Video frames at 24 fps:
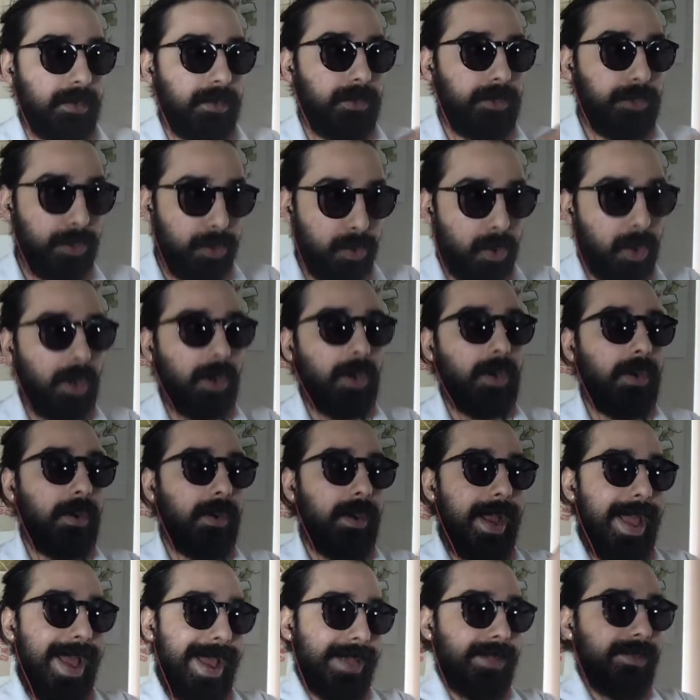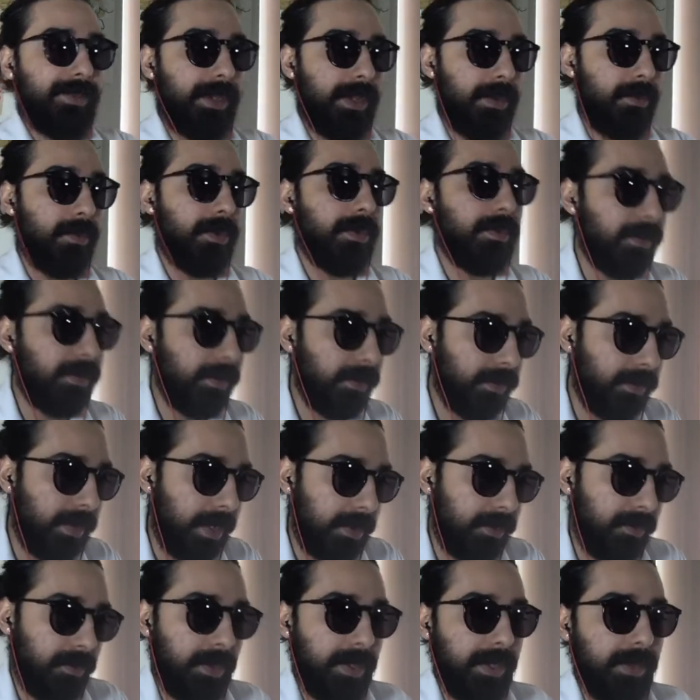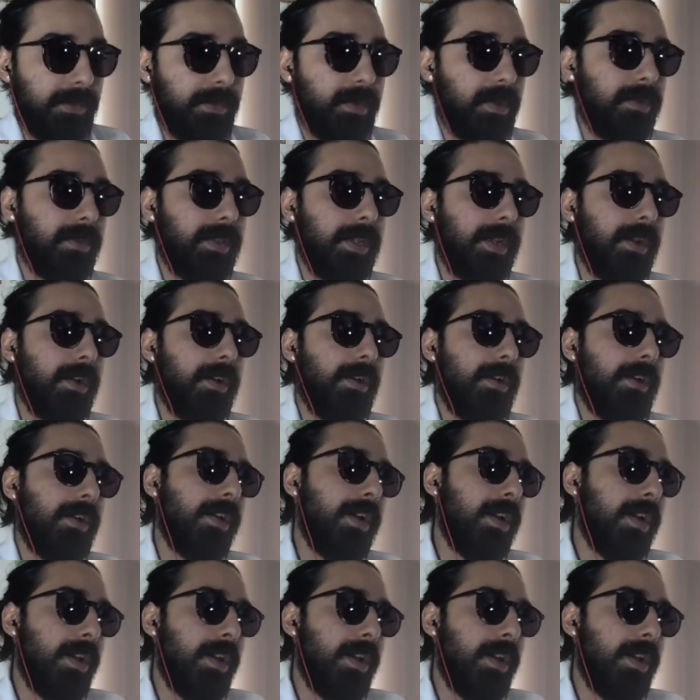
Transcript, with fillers: to her as he was sexually assaulting her,